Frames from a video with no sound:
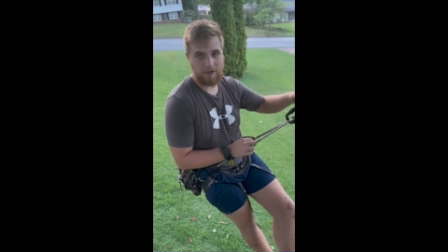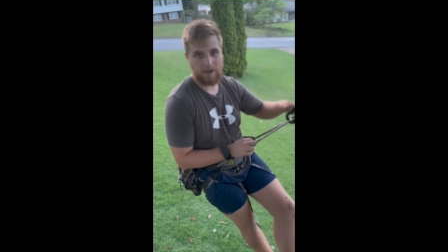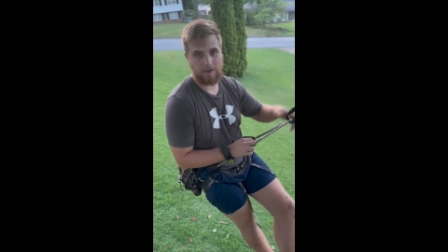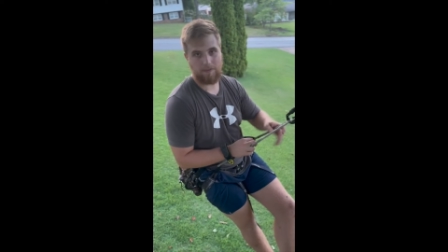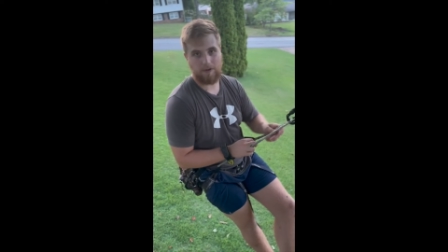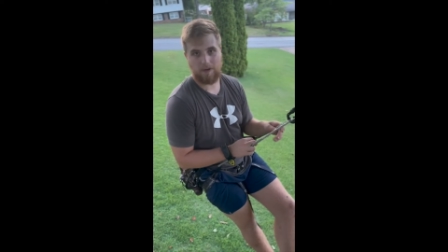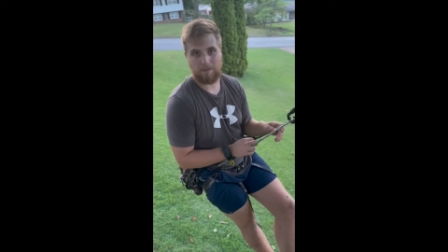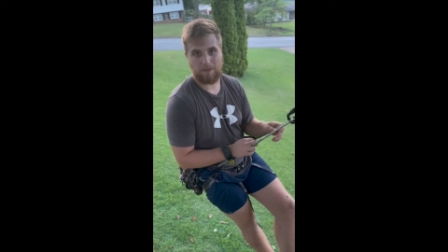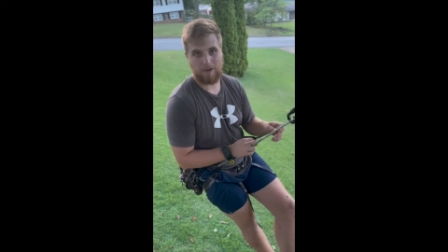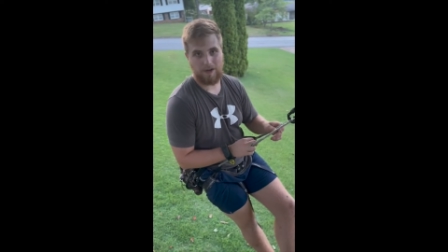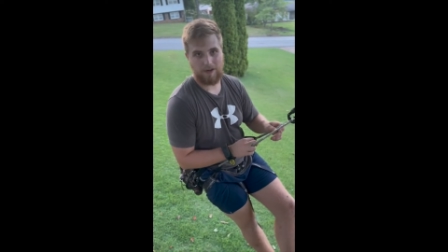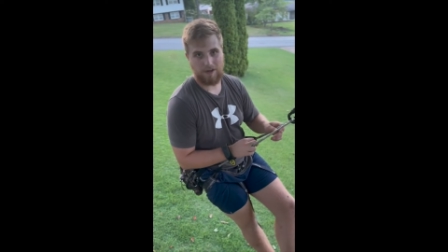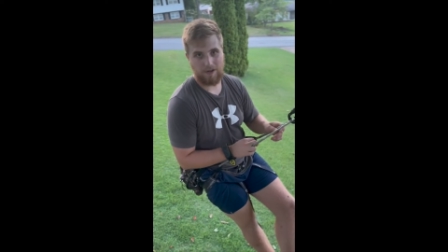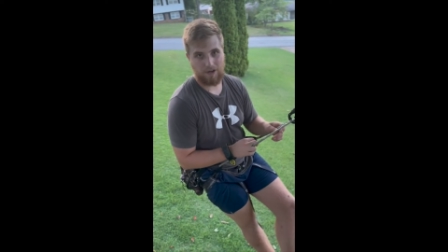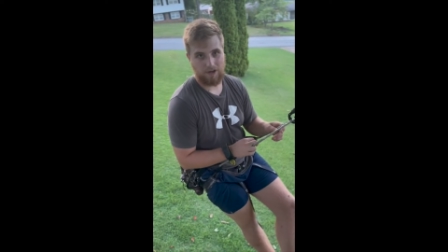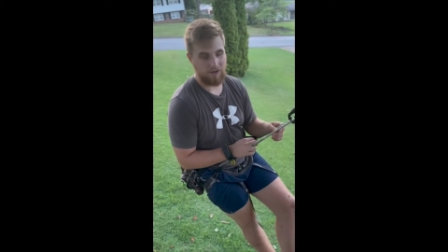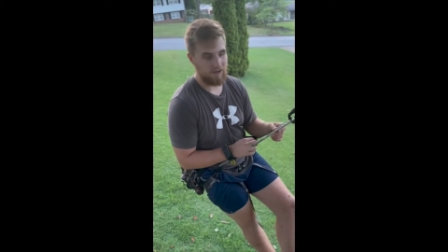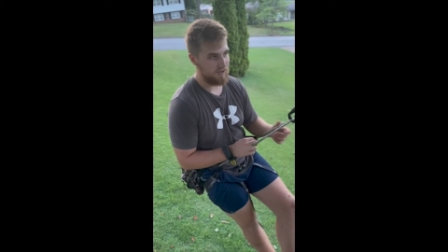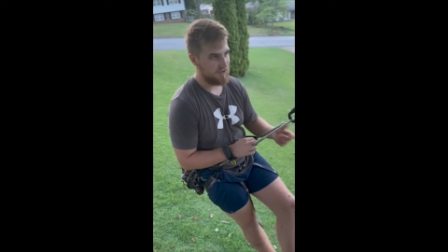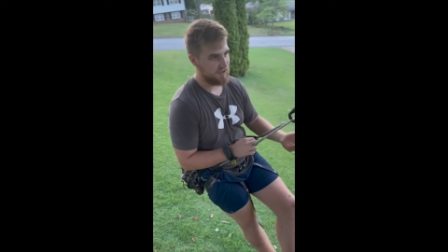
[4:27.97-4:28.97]
coming up right
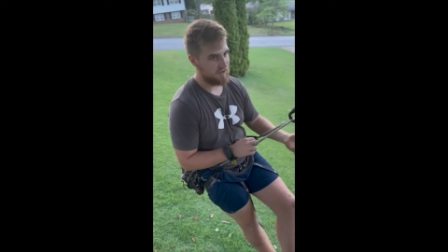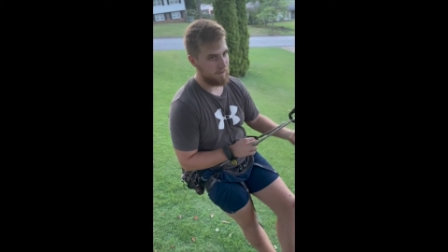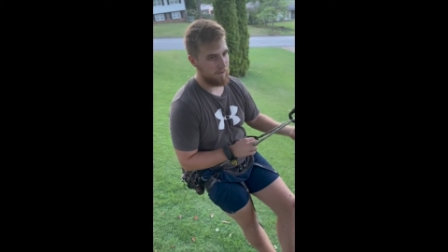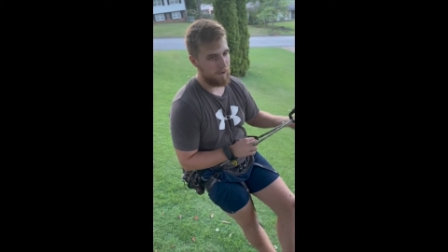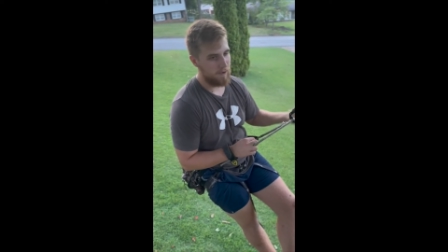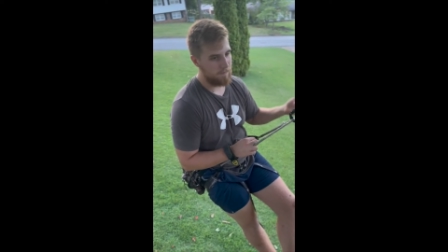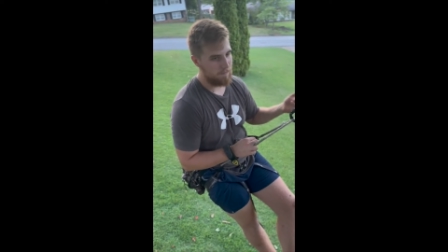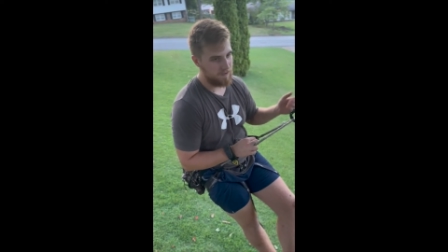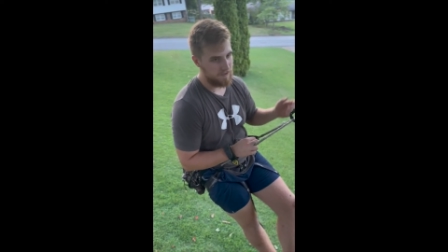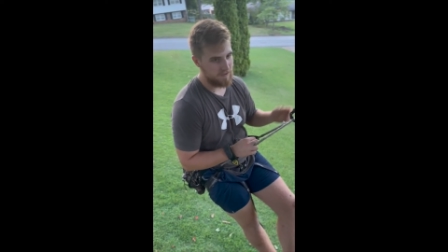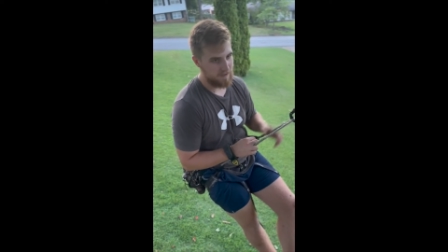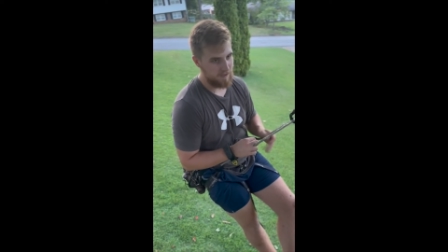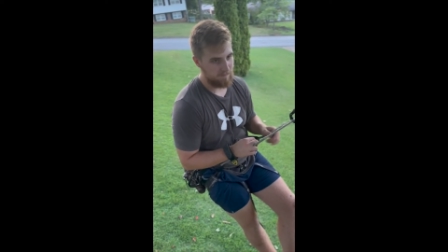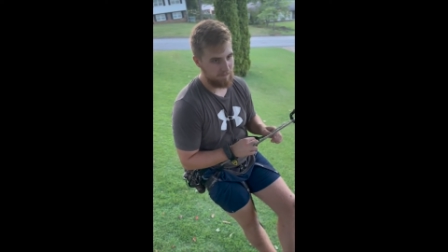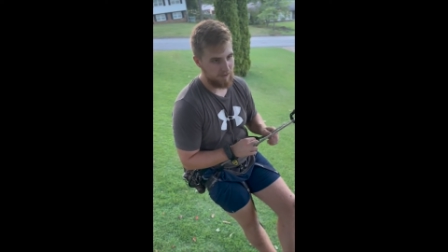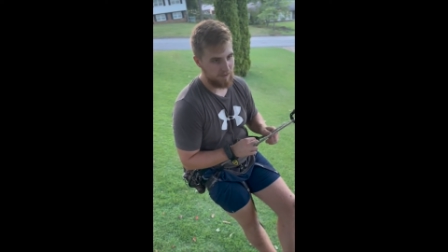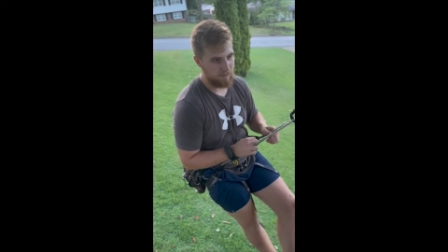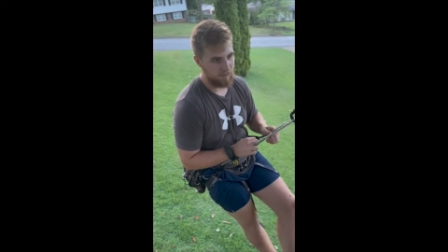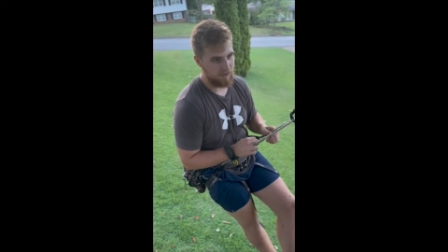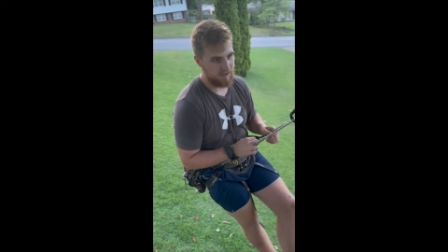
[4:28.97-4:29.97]
here, or a scrape or
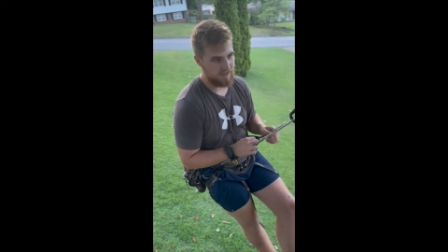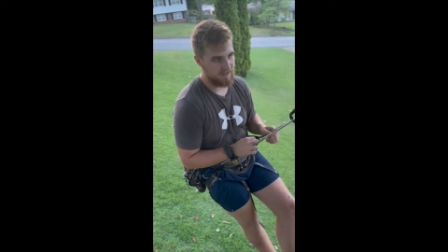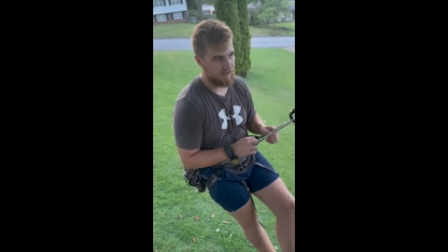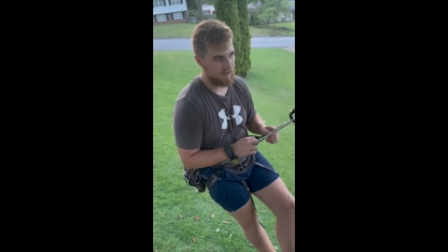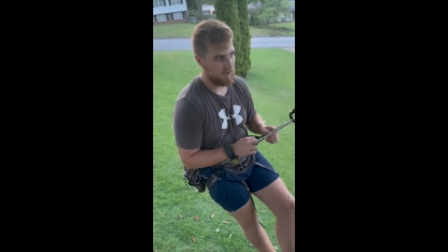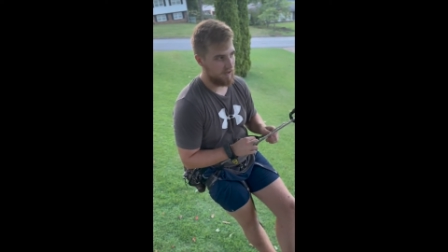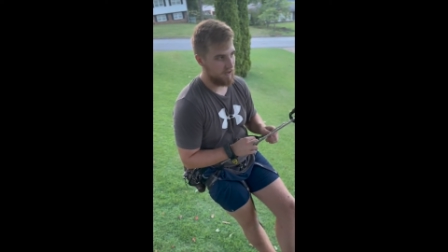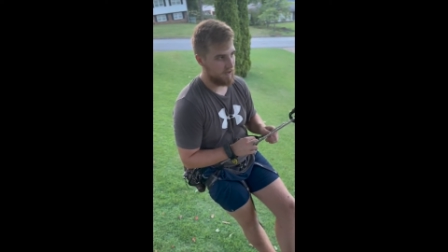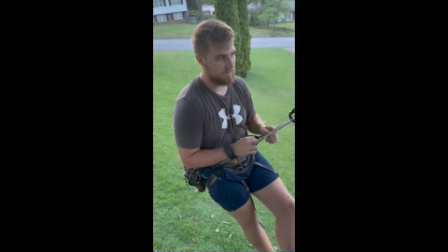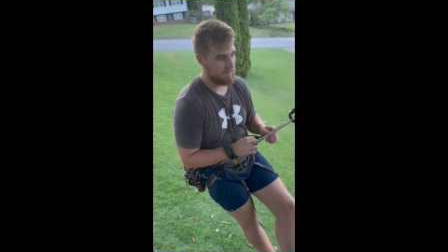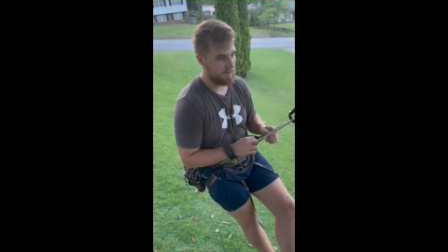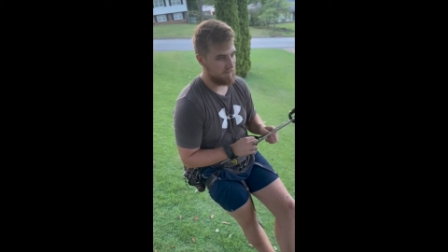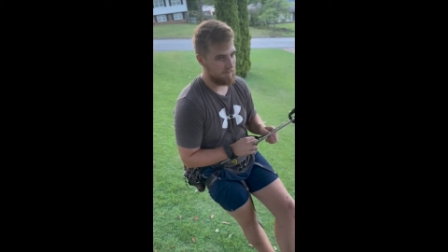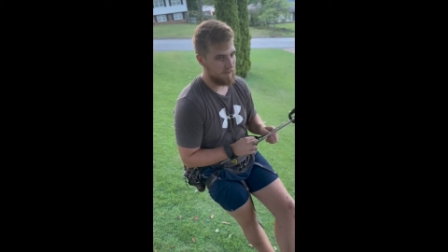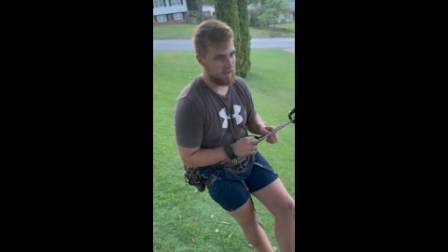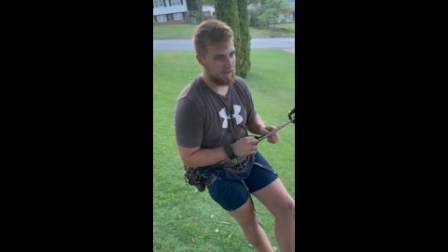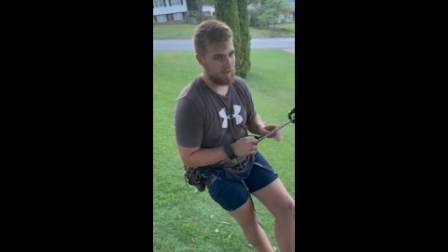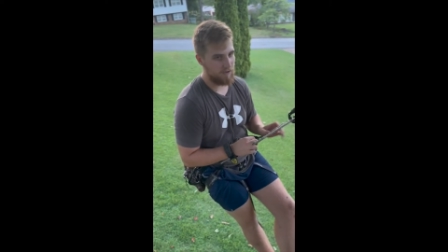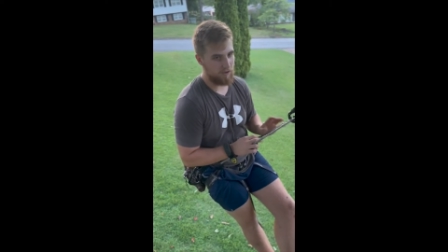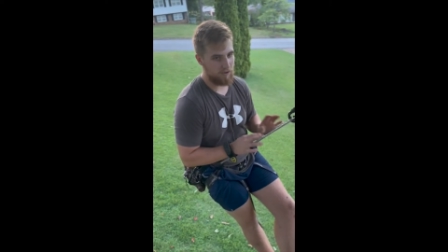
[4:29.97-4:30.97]
something, you want to set it up to
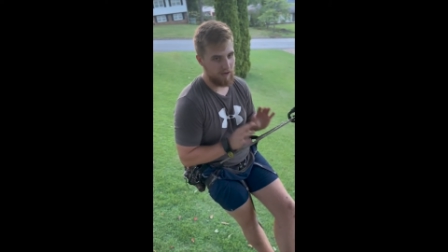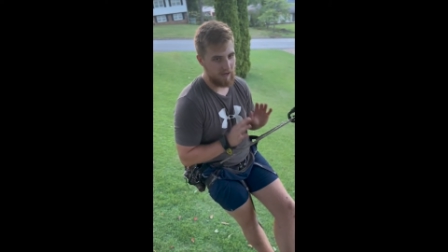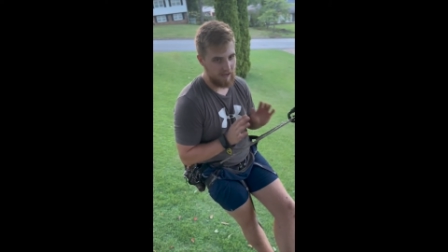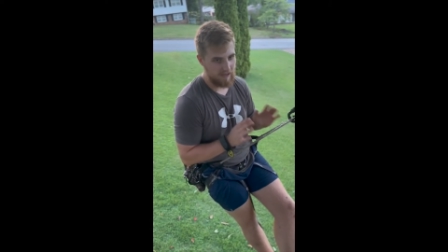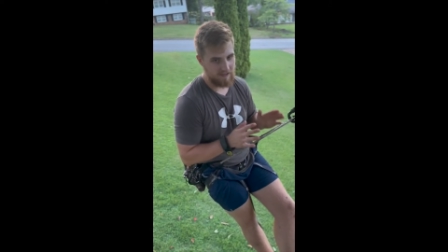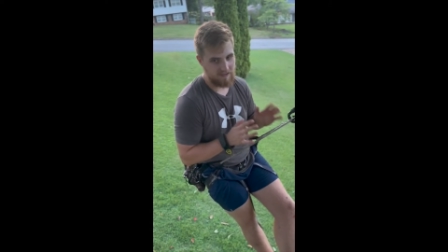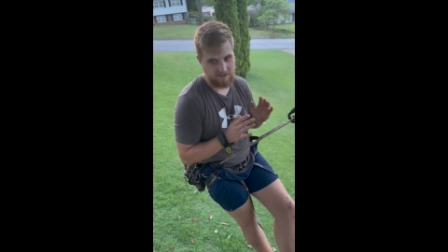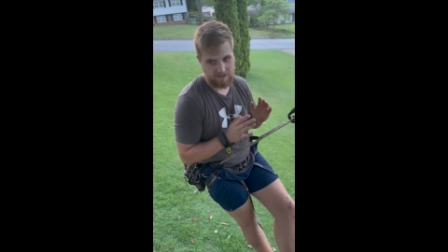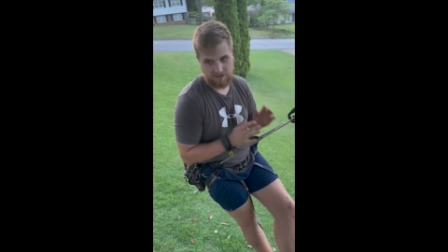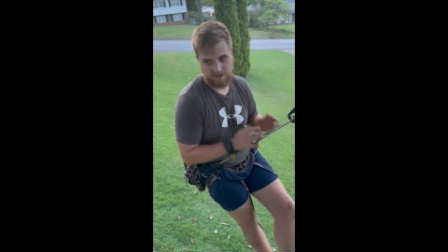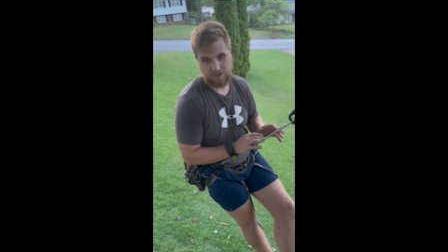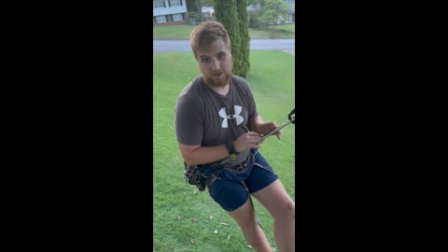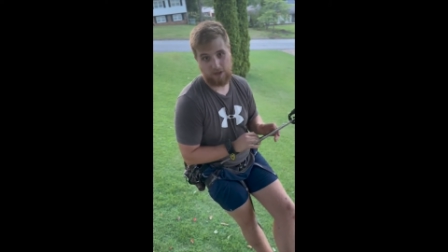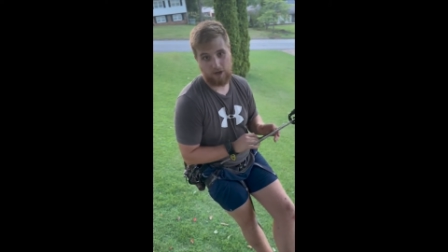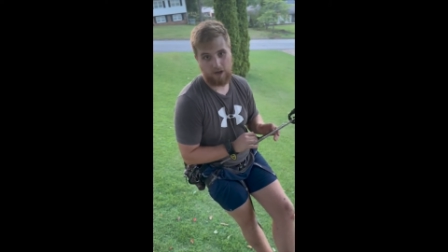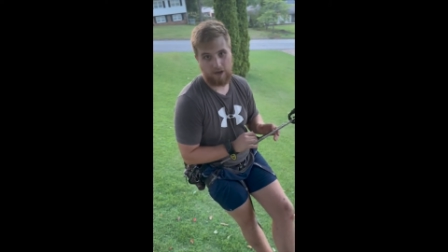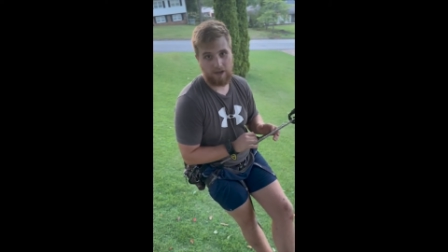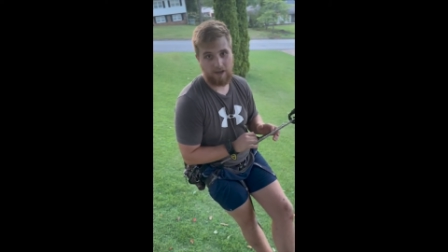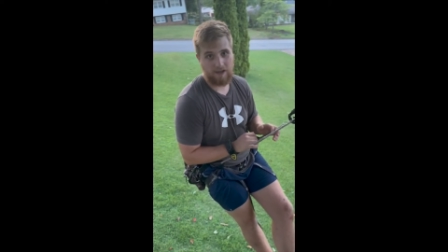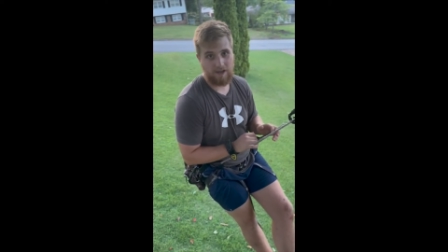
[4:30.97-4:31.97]
be your easiest
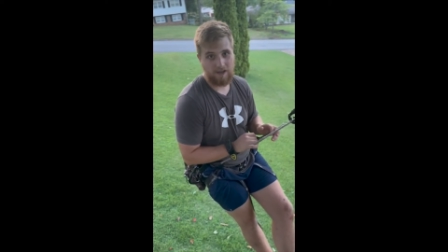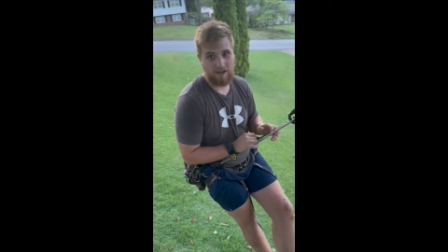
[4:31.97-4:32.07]
shot.